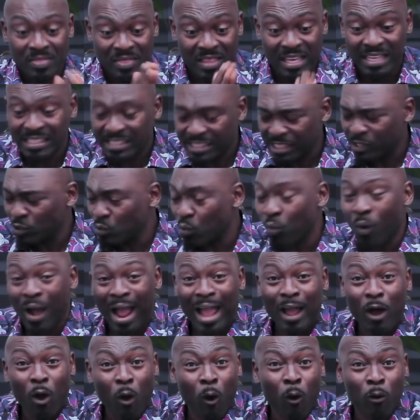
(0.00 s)
This is
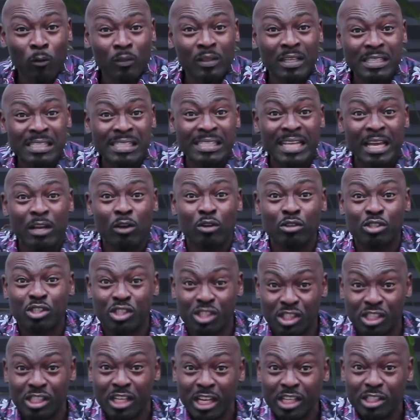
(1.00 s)
why all these
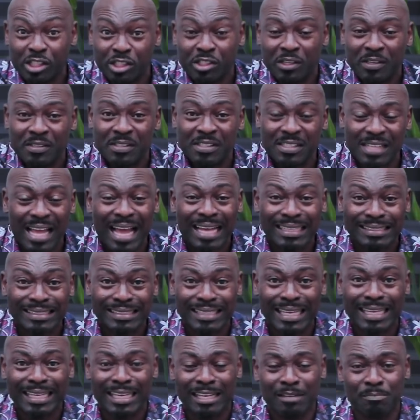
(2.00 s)
negotiations are
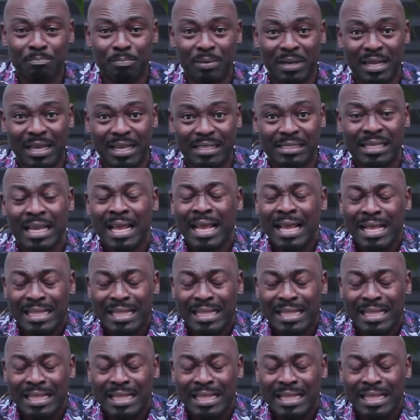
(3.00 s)
taking place.